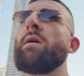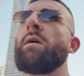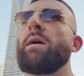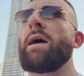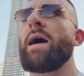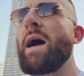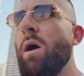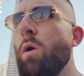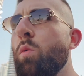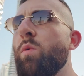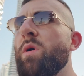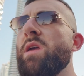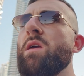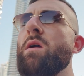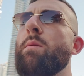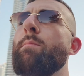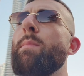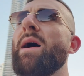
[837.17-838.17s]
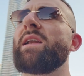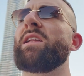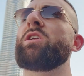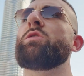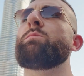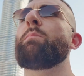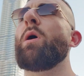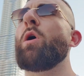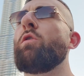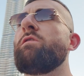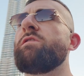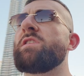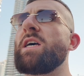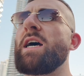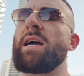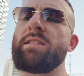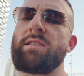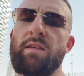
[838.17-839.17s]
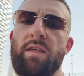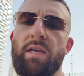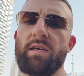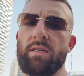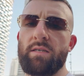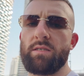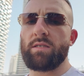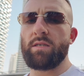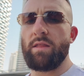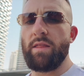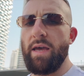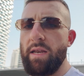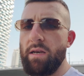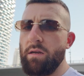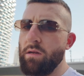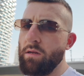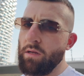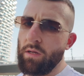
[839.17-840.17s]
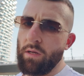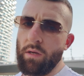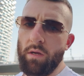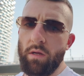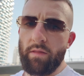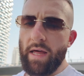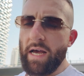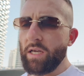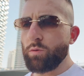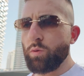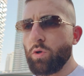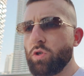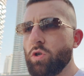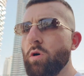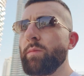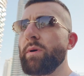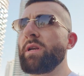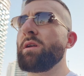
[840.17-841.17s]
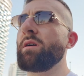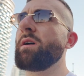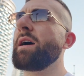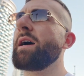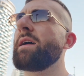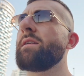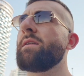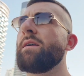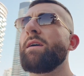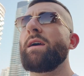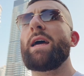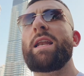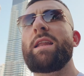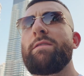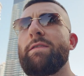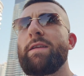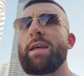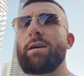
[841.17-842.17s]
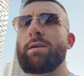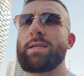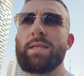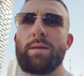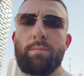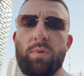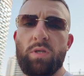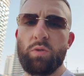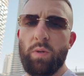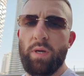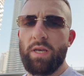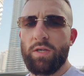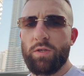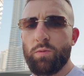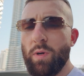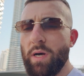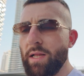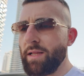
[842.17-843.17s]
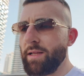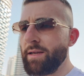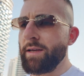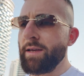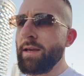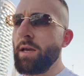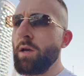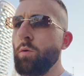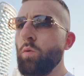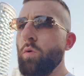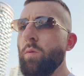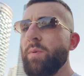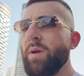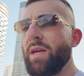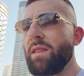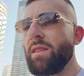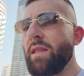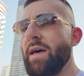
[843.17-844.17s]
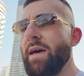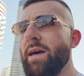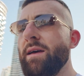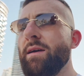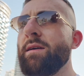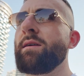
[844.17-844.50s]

how we manage both sides of things, then that's what's coming, and anything else in between as well will be in there.